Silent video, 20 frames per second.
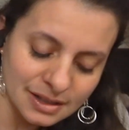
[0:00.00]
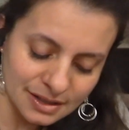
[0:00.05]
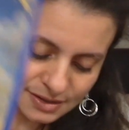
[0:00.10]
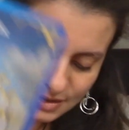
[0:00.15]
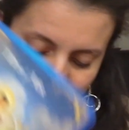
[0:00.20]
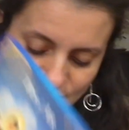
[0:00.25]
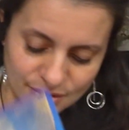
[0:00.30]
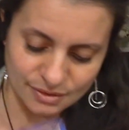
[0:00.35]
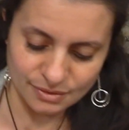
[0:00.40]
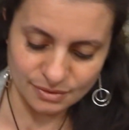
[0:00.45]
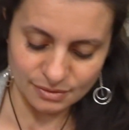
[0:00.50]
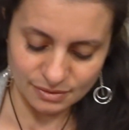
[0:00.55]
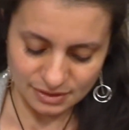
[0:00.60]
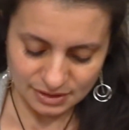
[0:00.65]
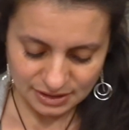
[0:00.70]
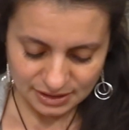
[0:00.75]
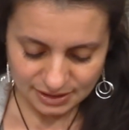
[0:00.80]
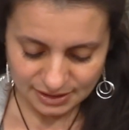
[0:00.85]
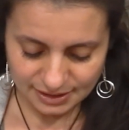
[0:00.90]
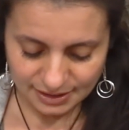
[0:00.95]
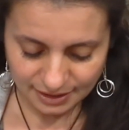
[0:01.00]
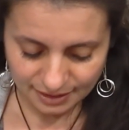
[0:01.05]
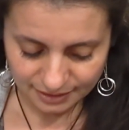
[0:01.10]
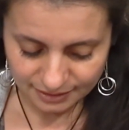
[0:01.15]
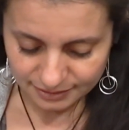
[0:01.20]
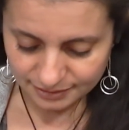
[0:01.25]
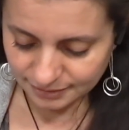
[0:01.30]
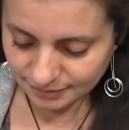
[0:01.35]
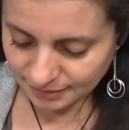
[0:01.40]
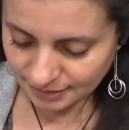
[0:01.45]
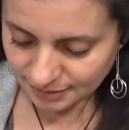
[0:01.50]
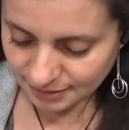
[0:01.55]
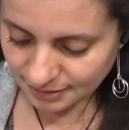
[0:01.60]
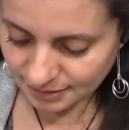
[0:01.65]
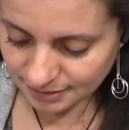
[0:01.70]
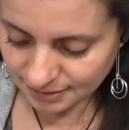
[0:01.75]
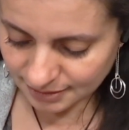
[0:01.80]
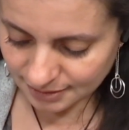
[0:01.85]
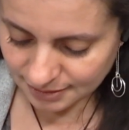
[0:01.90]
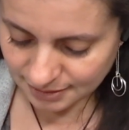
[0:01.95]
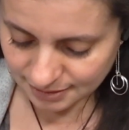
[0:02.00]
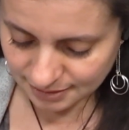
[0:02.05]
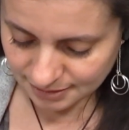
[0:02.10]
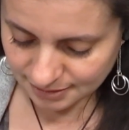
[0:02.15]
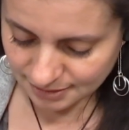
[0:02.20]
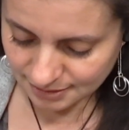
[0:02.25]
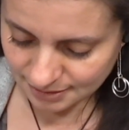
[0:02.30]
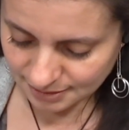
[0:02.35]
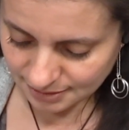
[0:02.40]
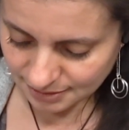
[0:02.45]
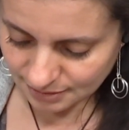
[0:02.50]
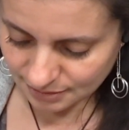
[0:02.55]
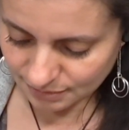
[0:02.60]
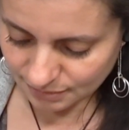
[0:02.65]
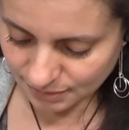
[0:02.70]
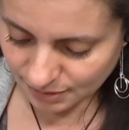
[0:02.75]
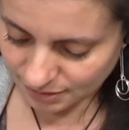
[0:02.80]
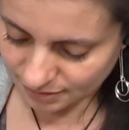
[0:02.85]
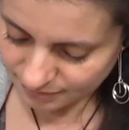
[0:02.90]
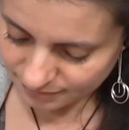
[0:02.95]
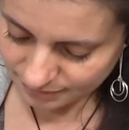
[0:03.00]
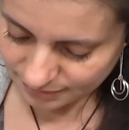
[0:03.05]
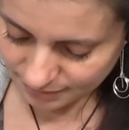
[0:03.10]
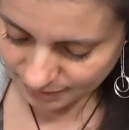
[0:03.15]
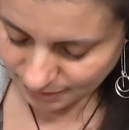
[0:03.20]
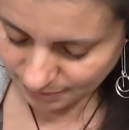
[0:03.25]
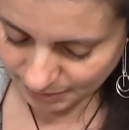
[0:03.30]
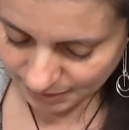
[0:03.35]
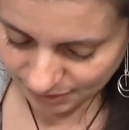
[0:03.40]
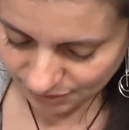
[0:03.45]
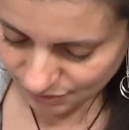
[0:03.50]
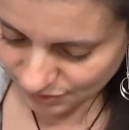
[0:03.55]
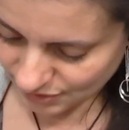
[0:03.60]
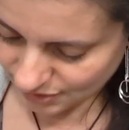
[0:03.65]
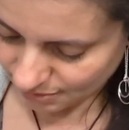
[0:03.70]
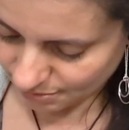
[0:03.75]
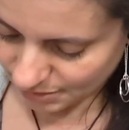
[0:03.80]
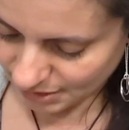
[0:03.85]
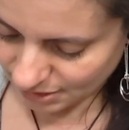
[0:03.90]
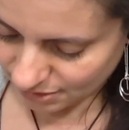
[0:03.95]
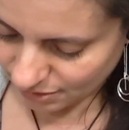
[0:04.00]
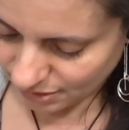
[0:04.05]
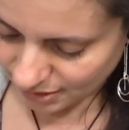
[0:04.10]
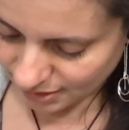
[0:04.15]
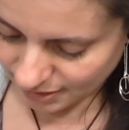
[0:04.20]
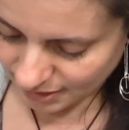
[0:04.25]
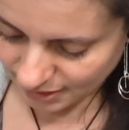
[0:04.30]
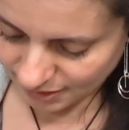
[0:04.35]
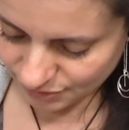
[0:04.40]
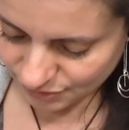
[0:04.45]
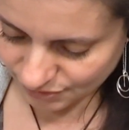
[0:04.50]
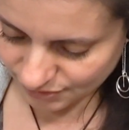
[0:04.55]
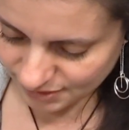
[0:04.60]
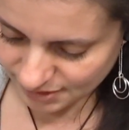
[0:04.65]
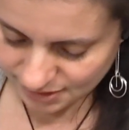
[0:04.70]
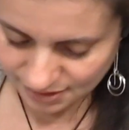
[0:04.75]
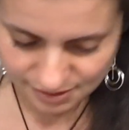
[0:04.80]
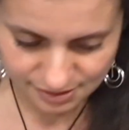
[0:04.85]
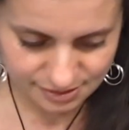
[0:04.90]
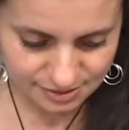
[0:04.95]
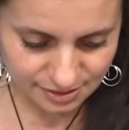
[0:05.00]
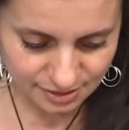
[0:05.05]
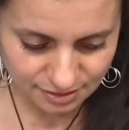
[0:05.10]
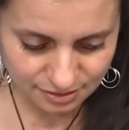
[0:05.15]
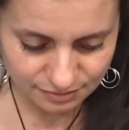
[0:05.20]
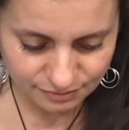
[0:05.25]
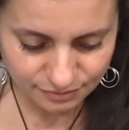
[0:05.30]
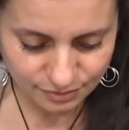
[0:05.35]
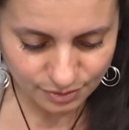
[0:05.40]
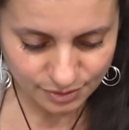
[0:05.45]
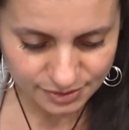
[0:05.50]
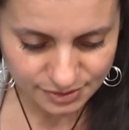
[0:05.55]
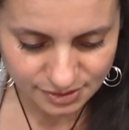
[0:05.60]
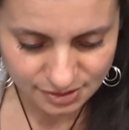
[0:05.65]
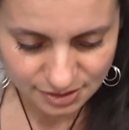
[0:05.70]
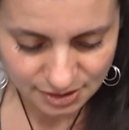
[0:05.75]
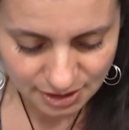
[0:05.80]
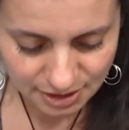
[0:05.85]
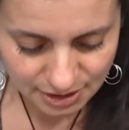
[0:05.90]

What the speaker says: So again, well, I mean, there's going to be a lot of angels in this deck, of course.